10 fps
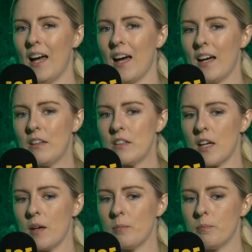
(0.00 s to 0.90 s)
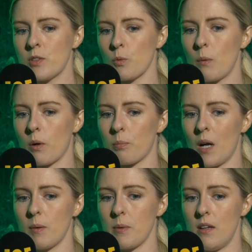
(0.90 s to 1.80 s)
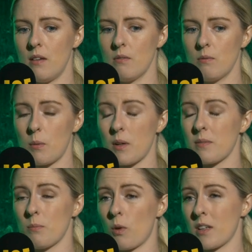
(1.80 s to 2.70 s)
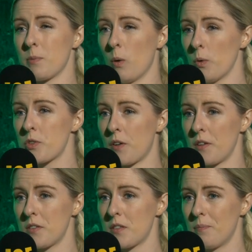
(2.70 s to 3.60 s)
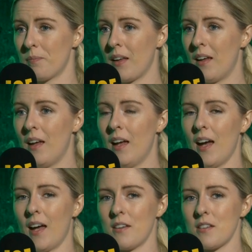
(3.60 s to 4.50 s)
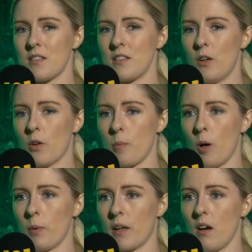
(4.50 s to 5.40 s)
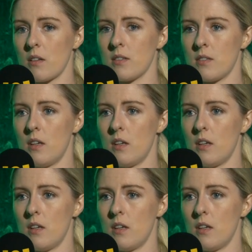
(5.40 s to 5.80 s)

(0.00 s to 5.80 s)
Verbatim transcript: And um, so we were probably, we were more exposed first. Yeah and you know the public got to